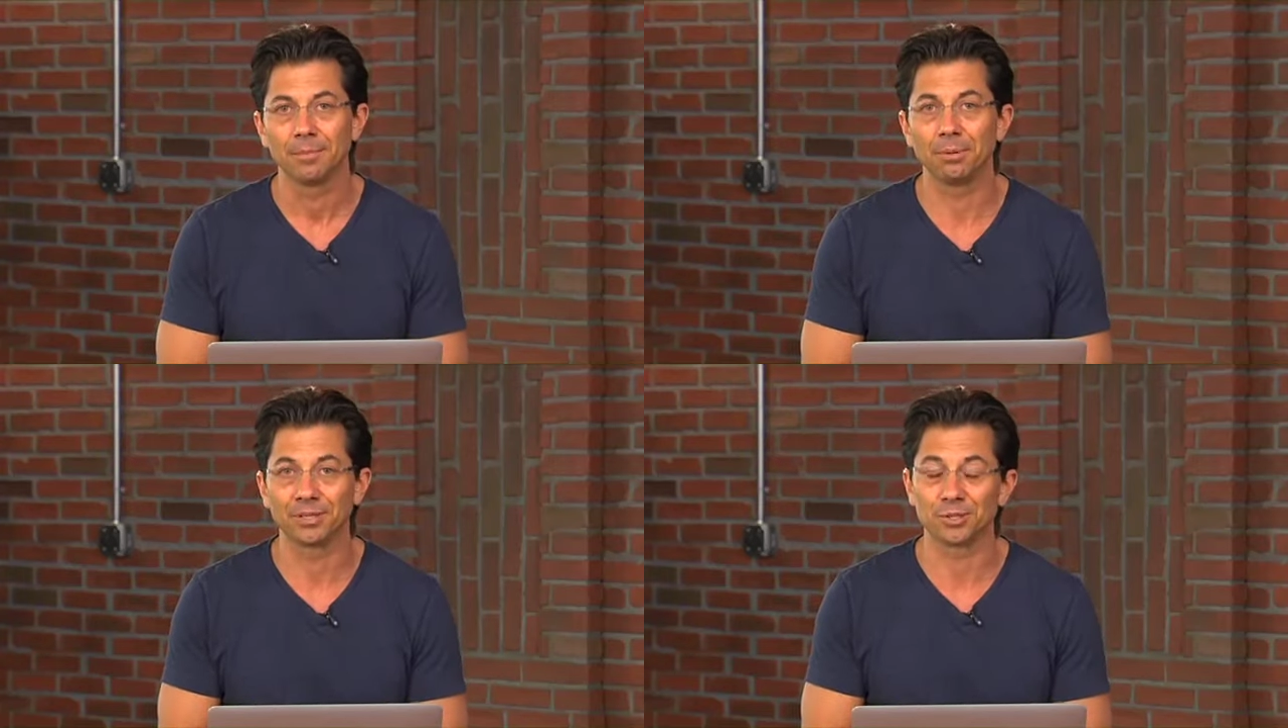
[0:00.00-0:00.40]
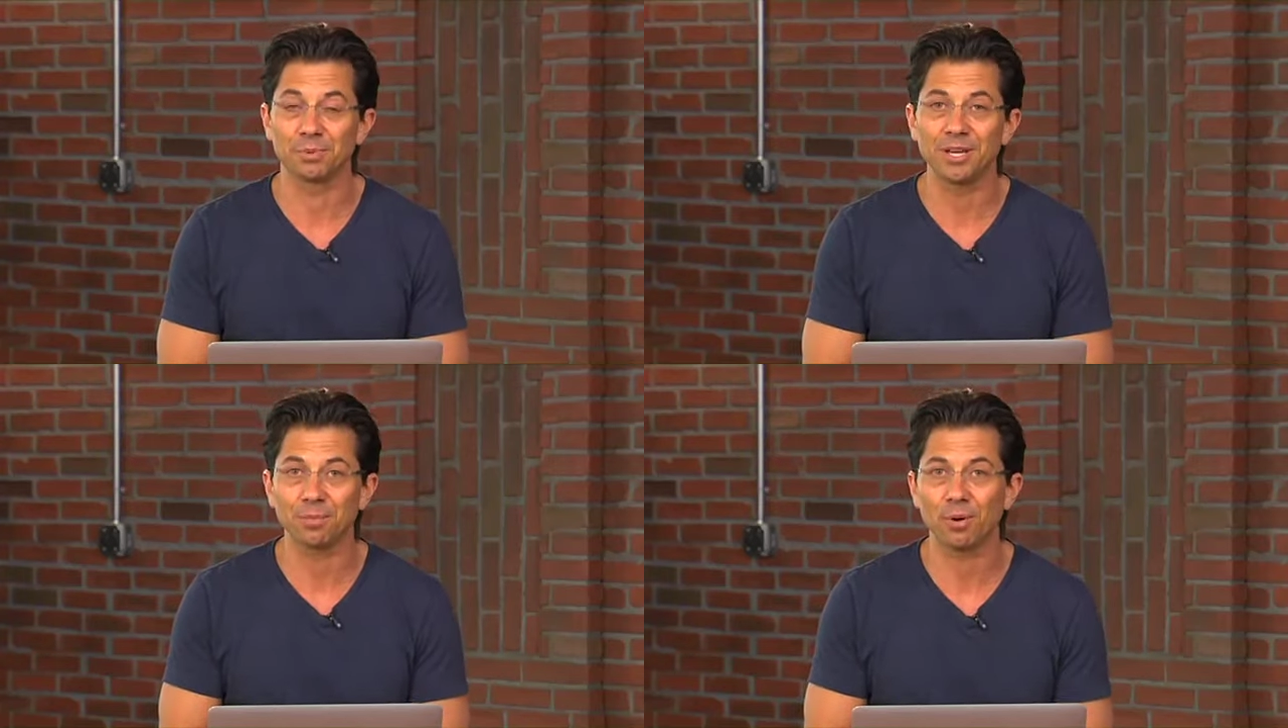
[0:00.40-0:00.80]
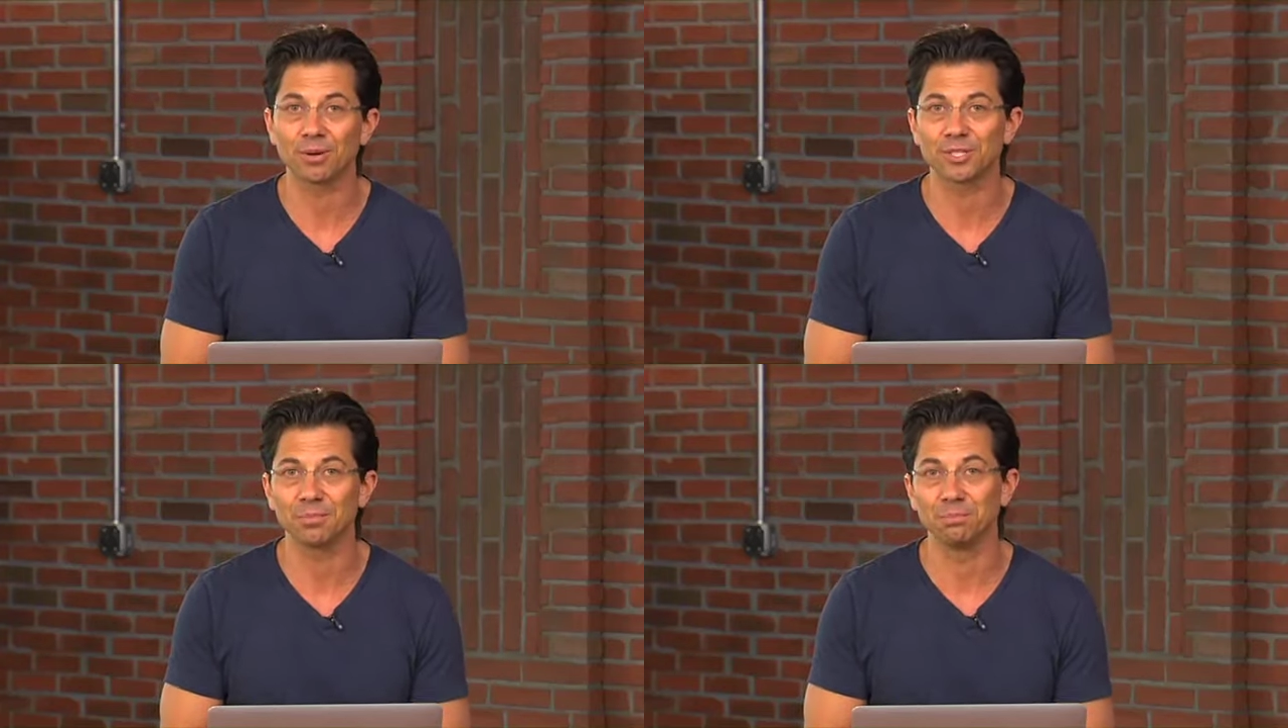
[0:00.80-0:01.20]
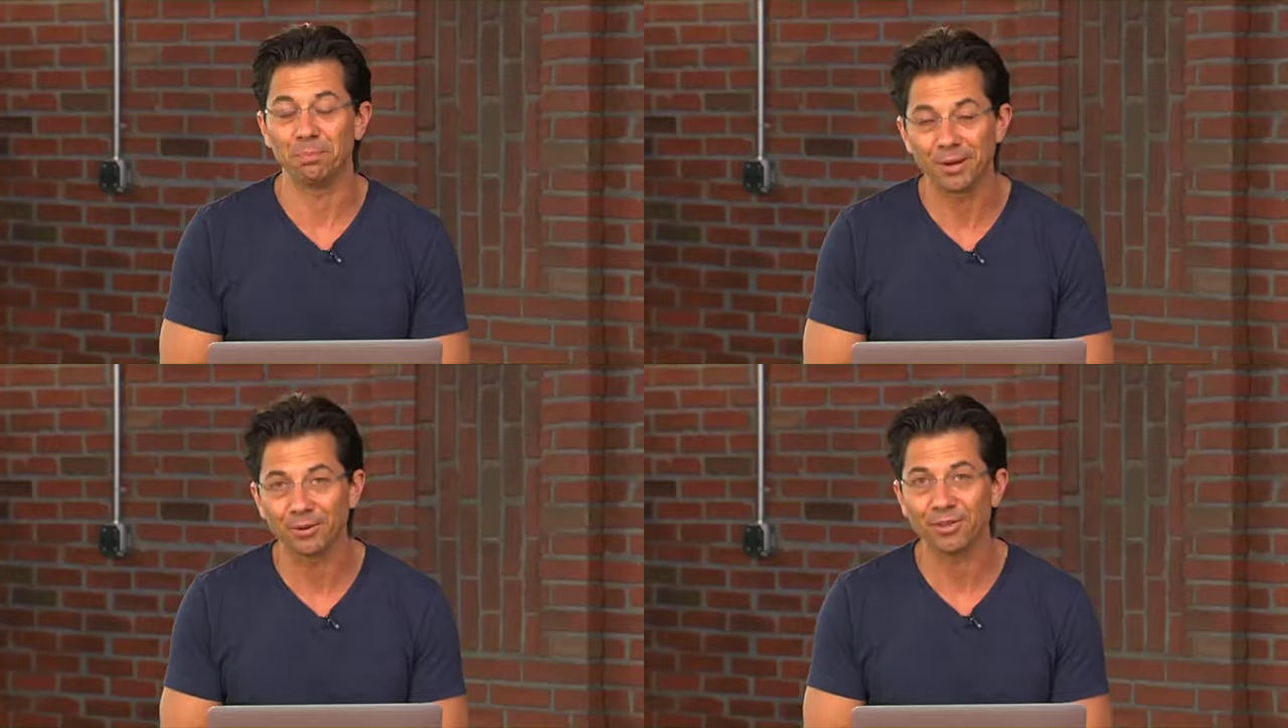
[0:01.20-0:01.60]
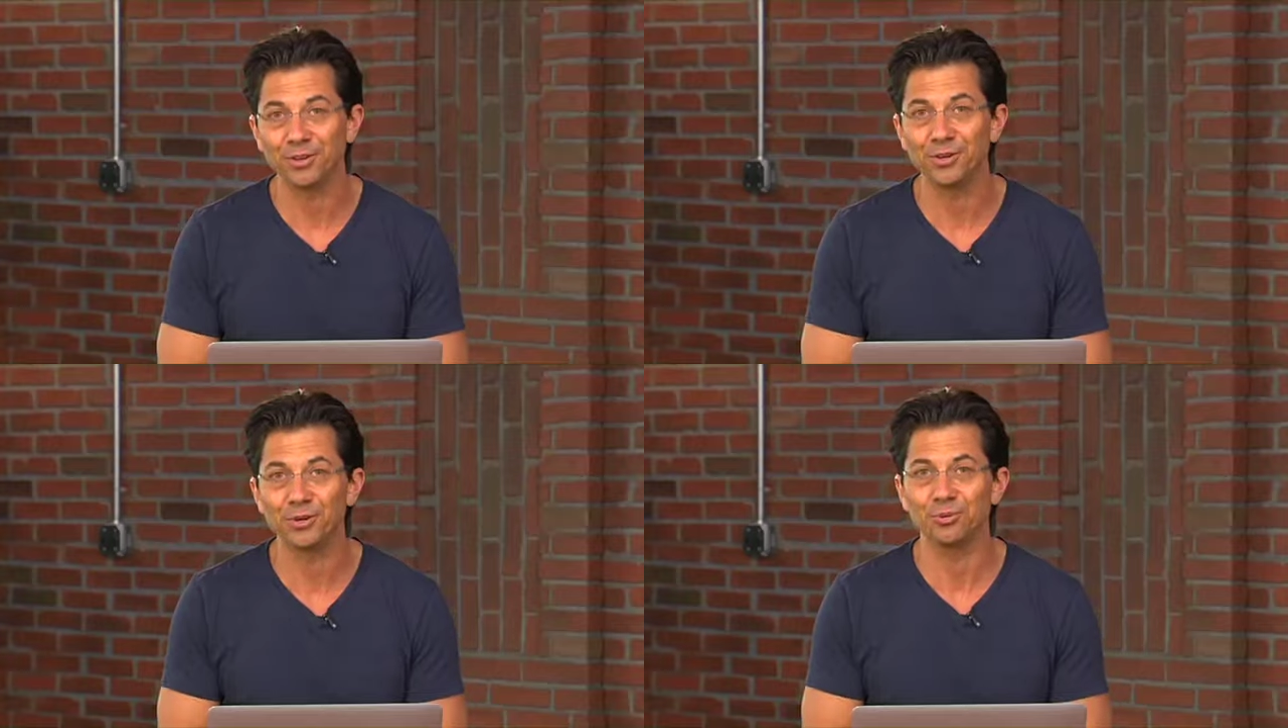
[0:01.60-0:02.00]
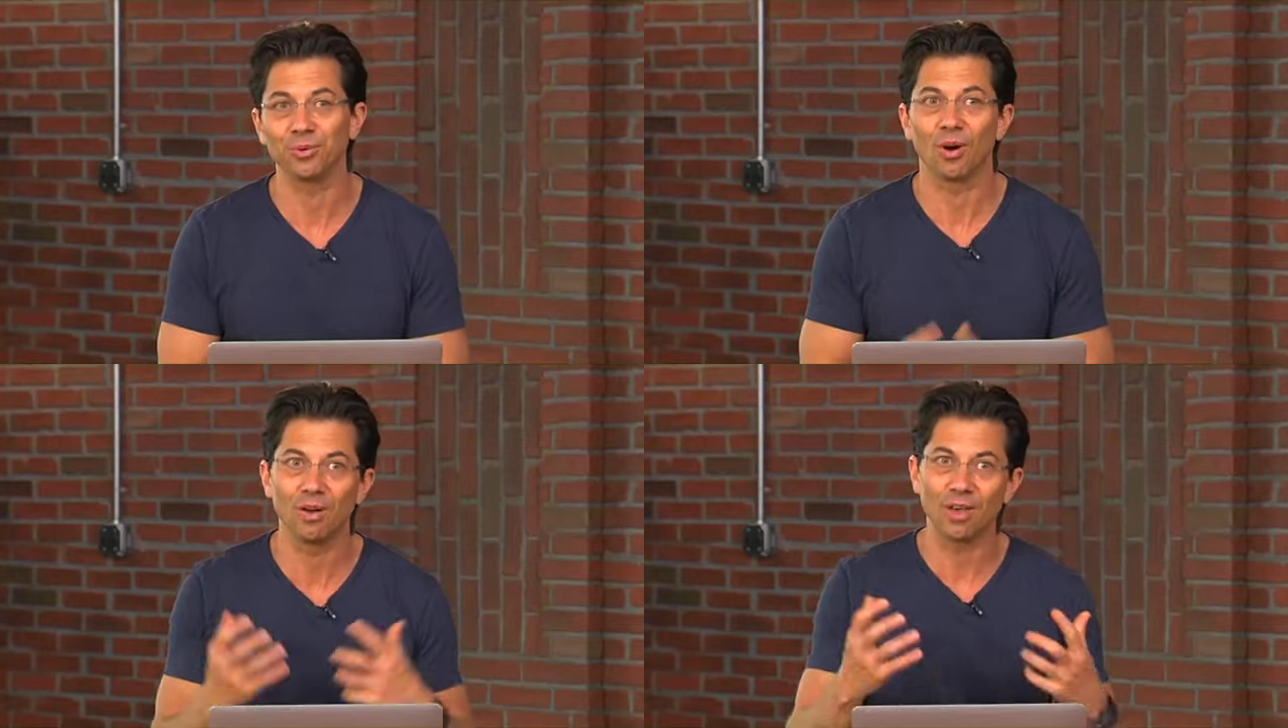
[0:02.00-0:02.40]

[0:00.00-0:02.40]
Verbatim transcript: But does being a part of something bigger than you with all